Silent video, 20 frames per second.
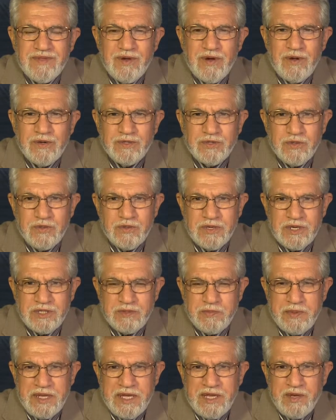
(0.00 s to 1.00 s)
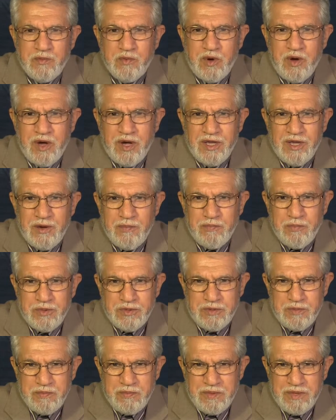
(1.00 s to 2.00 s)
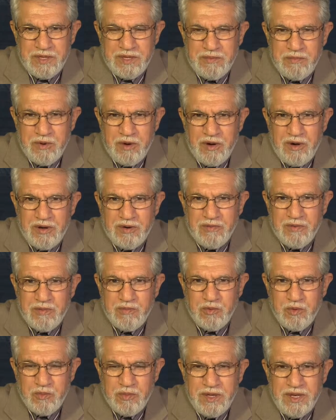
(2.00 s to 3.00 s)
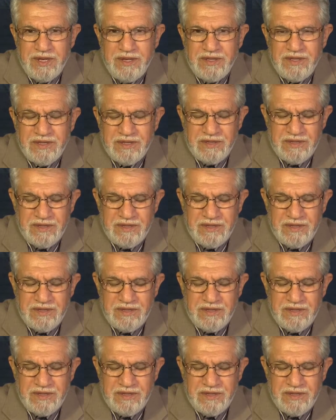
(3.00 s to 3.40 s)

also explain why I put them Iman wa Mu'min,